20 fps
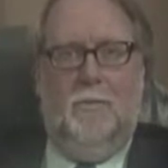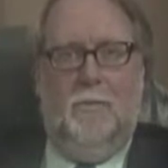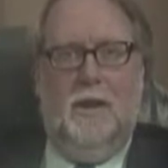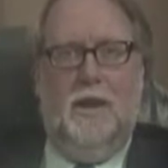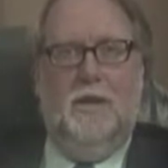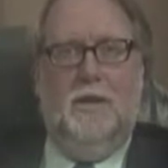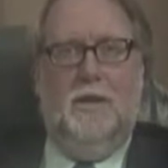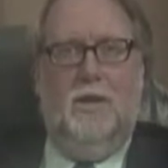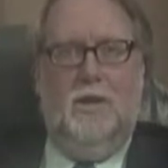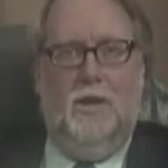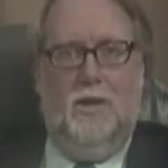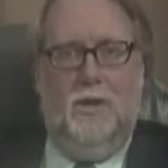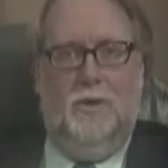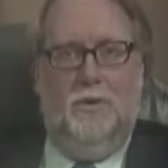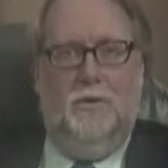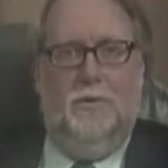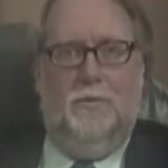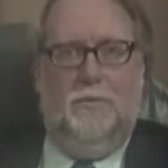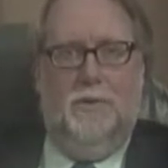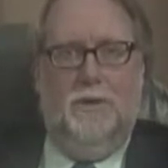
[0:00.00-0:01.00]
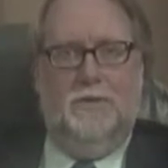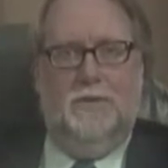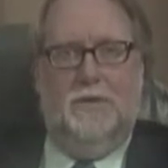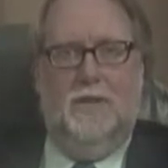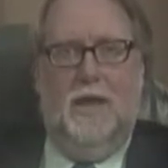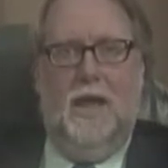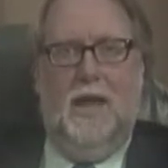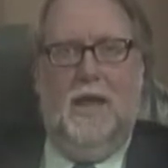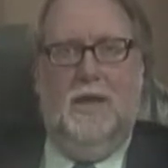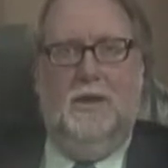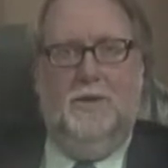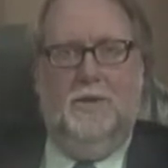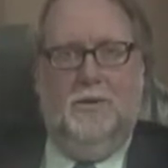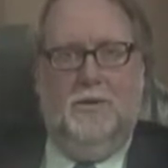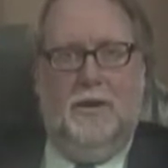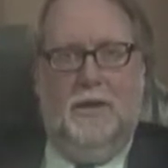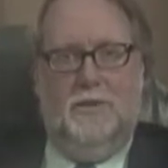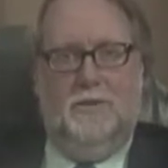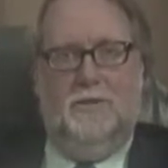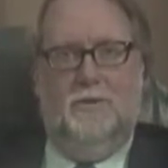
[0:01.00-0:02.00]
reminding you to rescan
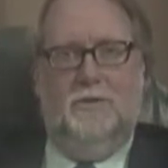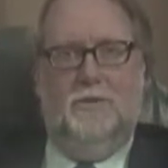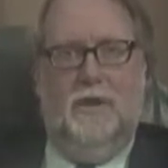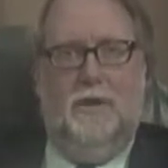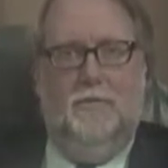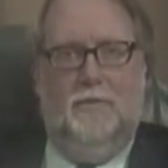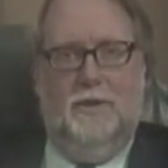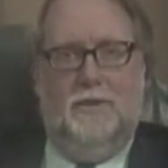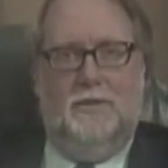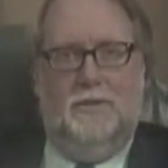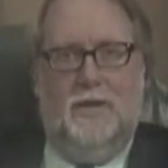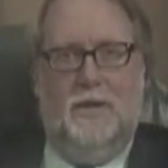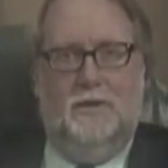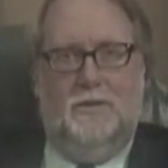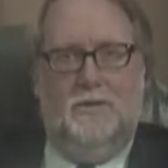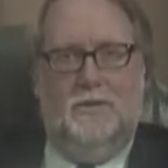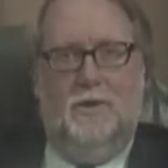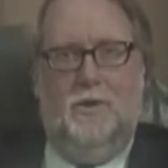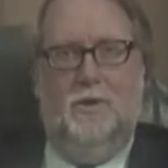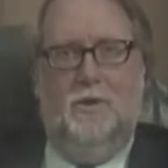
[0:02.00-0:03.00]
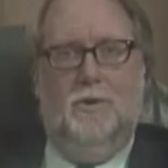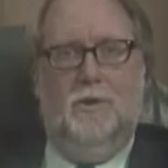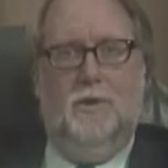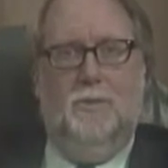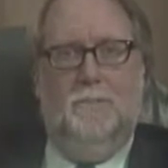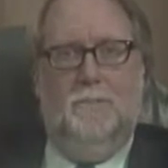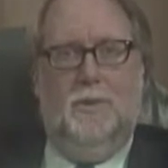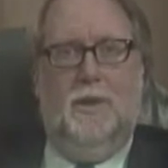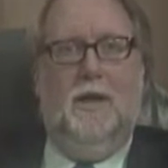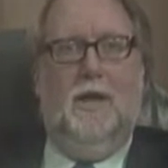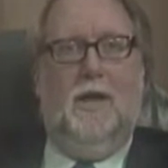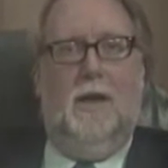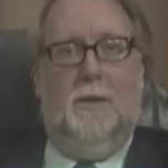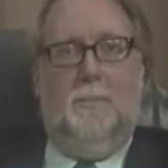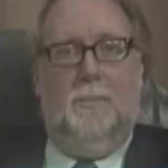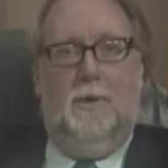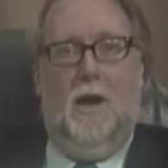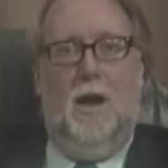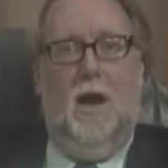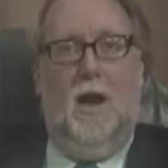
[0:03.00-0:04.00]
your digital TV sets so you can pick
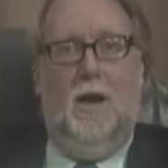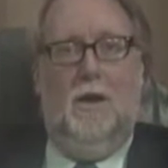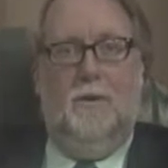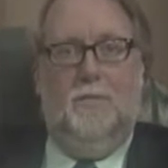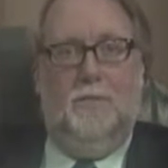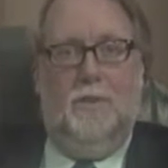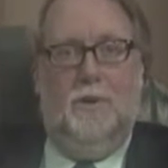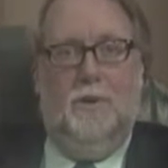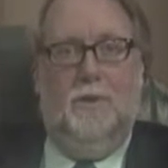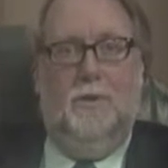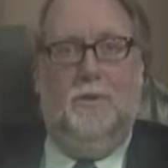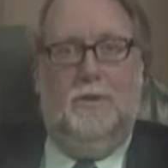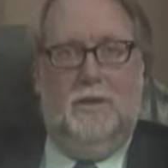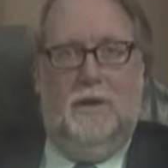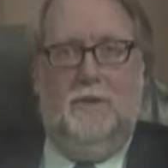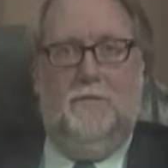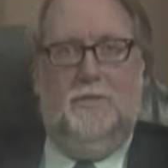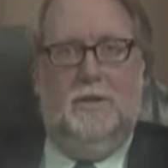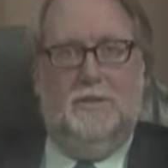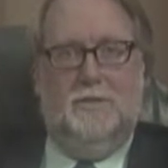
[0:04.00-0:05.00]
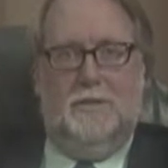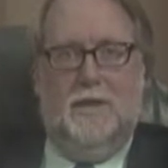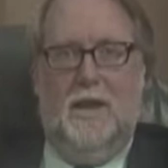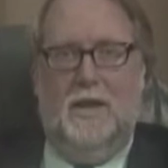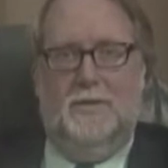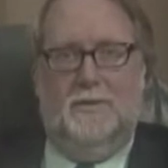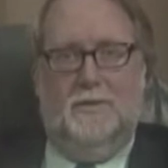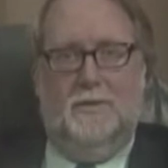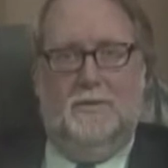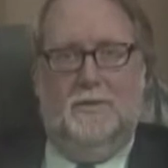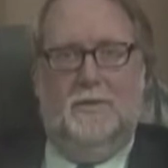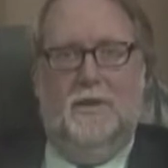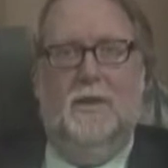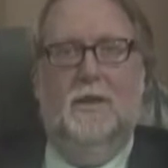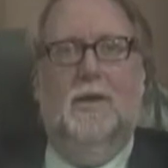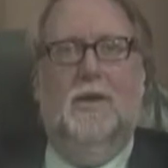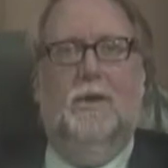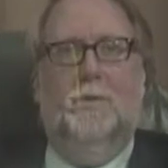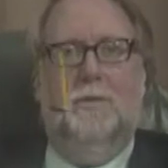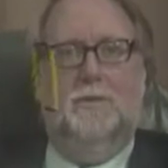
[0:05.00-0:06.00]
up all of the new TV stations,
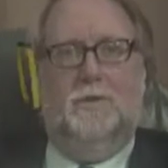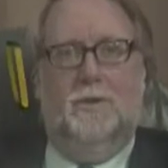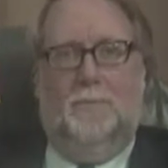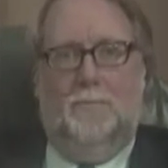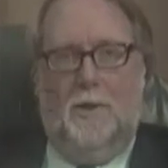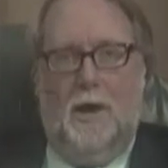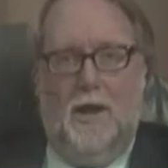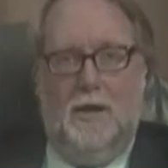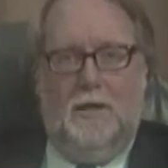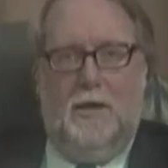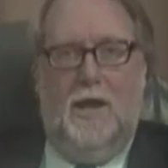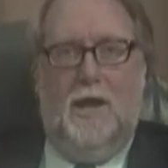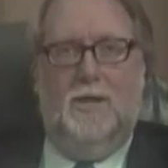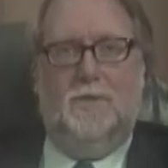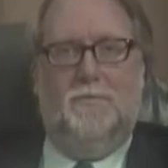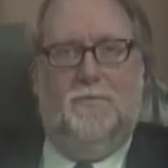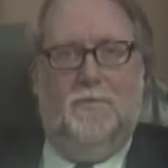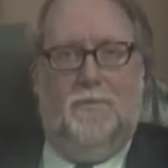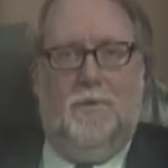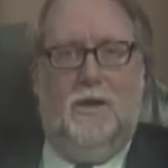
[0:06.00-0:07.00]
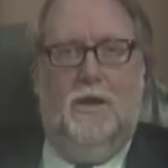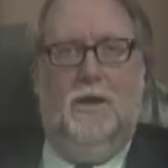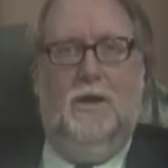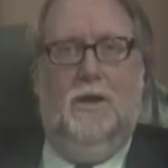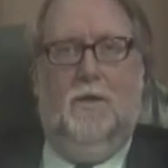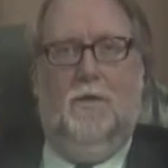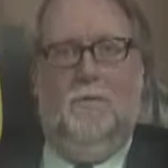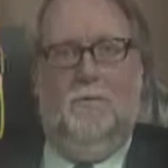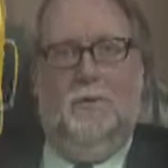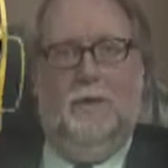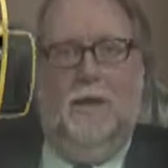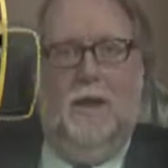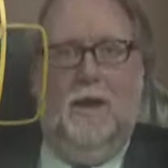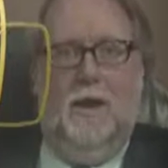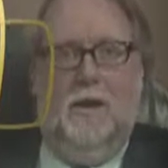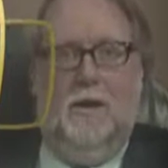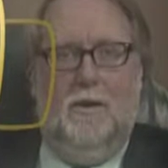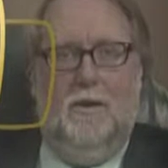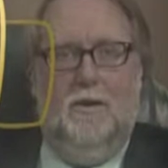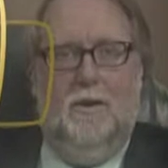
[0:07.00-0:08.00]
which are broadcast free over
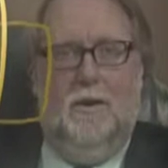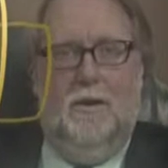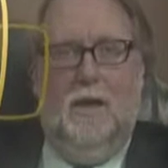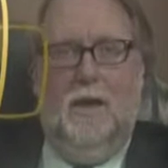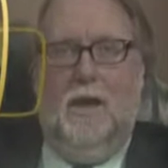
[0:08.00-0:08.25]
the air.